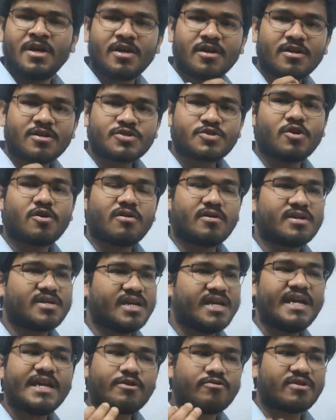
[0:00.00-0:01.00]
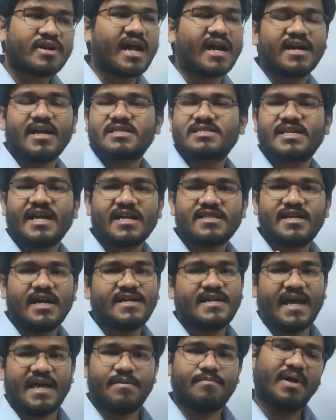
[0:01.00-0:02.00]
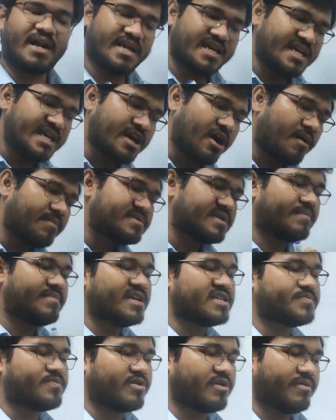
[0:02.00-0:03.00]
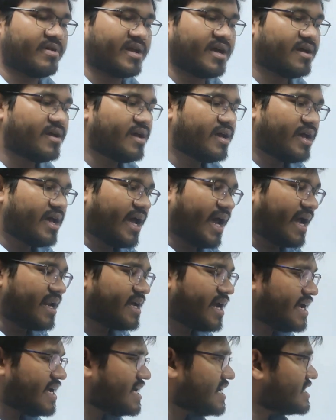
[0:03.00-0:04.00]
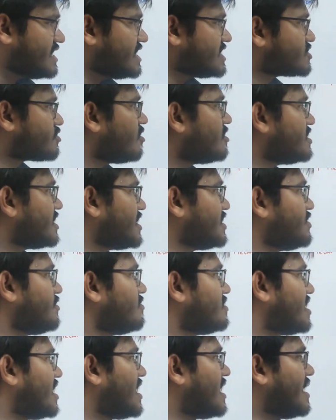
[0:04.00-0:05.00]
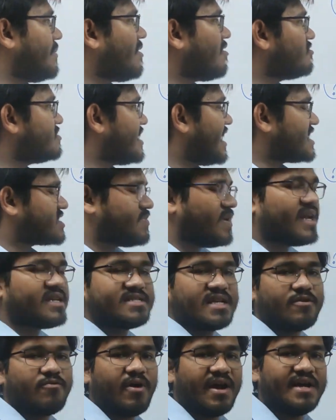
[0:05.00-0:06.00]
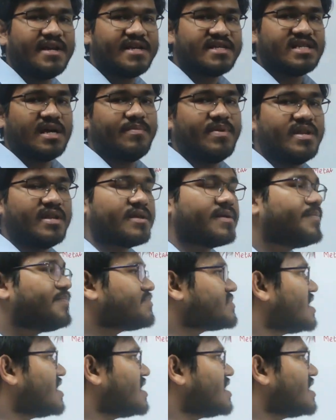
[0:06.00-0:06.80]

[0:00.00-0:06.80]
So he couldn't understand at that time, but he observed this phenomena, and he discontinued about the explanation of why it is happening.